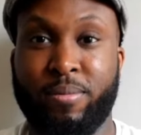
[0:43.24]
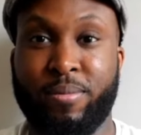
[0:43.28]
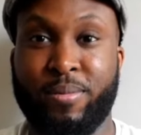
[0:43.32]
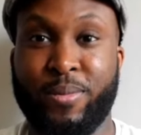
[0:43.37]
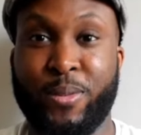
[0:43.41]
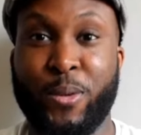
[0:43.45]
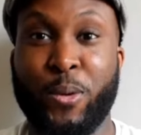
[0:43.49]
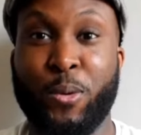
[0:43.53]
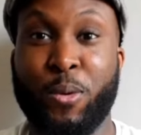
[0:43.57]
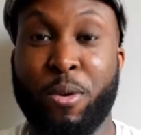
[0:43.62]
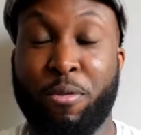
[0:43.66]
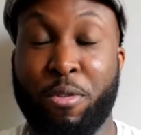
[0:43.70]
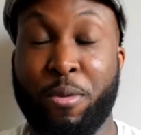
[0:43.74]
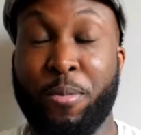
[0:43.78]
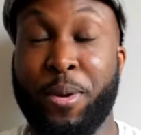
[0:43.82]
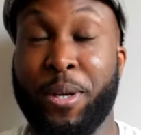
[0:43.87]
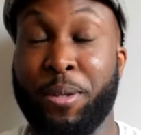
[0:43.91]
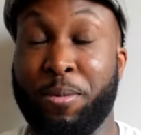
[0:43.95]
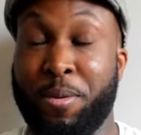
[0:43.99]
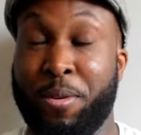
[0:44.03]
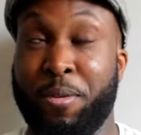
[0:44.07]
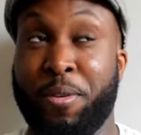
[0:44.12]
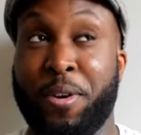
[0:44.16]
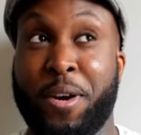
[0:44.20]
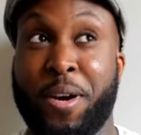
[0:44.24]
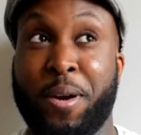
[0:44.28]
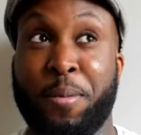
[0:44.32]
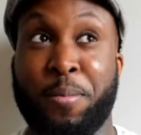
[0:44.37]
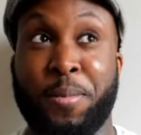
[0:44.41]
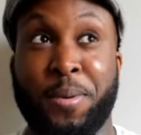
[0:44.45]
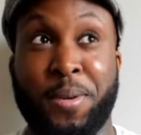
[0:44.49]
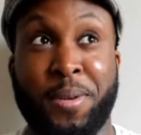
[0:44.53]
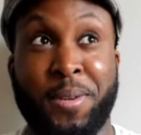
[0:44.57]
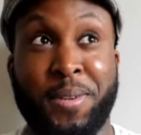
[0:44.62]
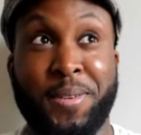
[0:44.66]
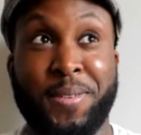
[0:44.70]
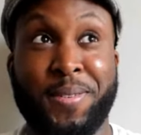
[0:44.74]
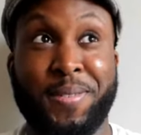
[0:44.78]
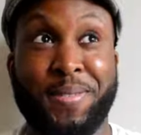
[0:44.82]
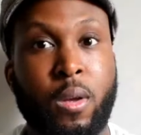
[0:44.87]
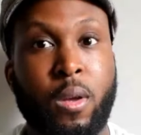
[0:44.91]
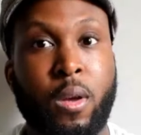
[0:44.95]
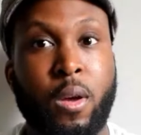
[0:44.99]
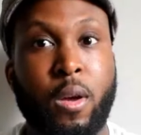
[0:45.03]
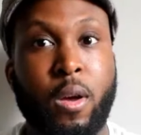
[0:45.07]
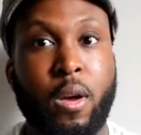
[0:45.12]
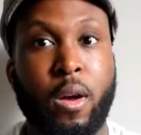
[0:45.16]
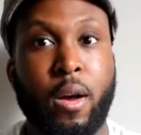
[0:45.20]
Good weather makes me very happy.
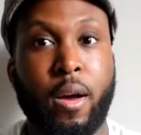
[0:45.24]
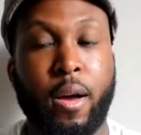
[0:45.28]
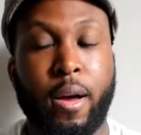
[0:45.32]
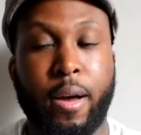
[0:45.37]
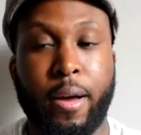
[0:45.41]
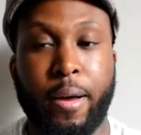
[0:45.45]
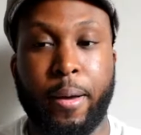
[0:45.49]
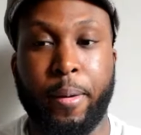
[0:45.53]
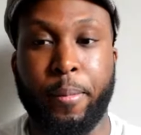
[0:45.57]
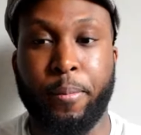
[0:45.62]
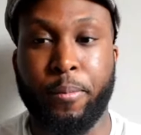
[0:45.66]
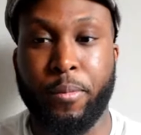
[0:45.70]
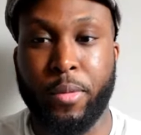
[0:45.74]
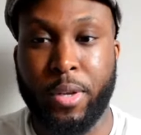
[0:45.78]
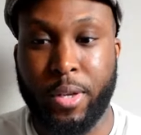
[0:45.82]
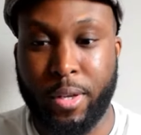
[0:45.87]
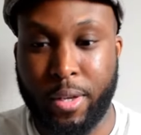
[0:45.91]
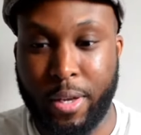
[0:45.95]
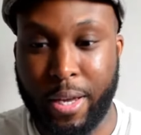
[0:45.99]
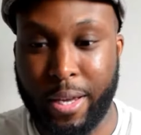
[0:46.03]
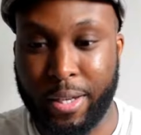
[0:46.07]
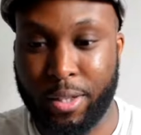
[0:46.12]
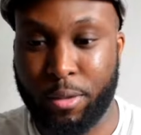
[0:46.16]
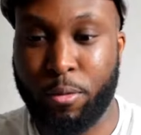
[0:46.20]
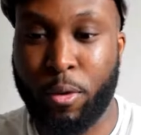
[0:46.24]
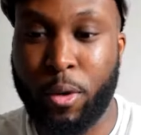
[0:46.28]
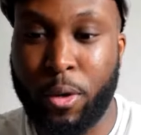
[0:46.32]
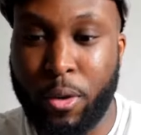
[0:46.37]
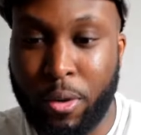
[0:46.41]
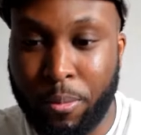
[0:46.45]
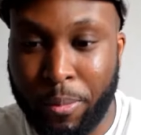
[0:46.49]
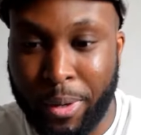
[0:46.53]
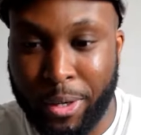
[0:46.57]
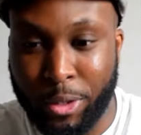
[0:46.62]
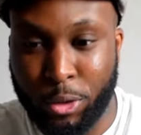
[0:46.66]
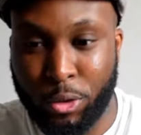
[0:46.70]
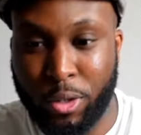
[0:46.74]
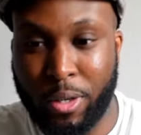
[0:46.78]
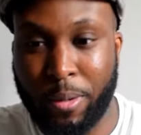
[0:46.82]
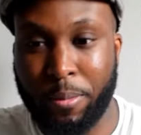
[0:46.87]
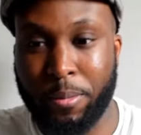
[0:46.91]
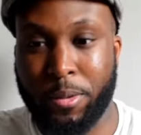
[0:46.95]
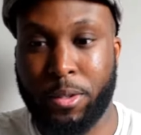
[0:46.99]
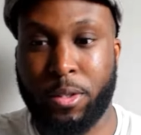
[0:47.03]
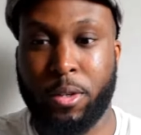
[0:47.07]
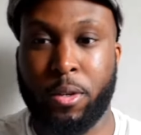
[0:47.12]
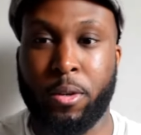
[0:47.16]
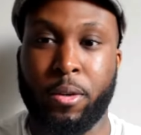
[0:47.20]
Yes, following my dream.
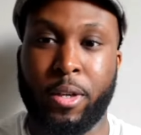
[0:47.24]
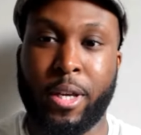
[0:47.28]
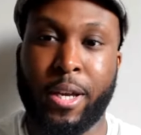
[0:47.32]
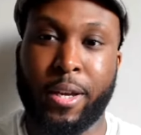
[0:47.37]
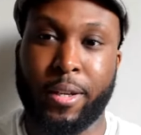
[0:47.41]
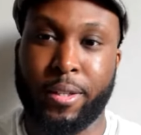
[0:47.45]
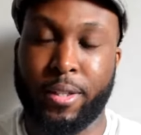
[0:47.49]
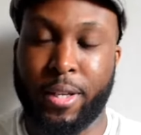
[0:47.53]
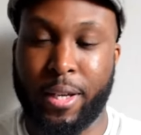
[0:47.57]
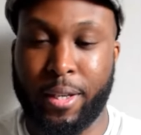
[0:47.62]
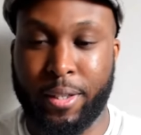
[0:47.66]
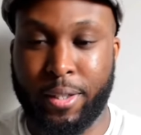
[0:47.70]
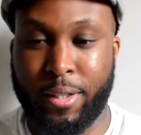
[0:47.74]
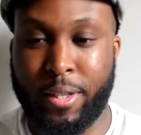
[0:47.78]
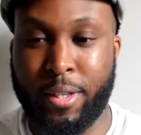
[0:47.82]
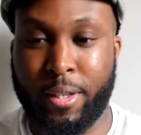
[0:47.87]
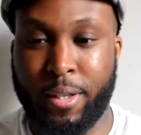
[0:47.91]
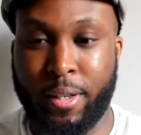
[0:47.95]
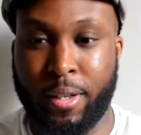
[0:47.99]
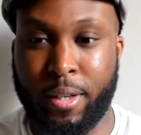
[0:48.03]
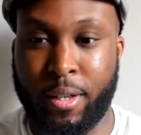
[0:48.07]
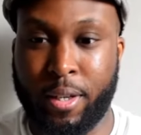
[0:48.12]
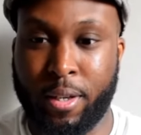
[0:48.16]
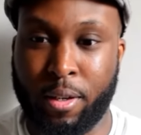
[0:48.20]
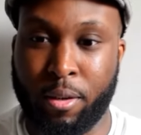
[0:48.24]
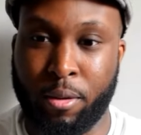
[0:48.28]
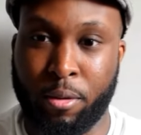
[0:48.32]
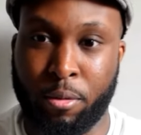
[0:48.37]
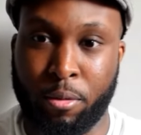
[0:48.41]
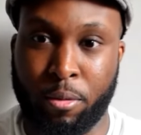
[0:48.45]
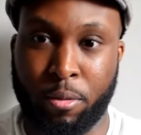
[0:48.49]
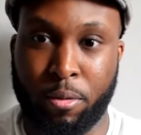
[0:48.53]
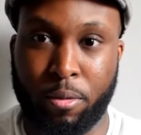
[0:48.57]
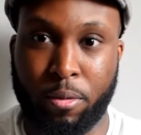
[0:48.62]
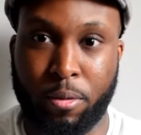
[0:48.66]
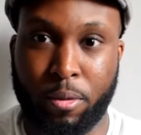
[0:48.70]
So yes, I did leave.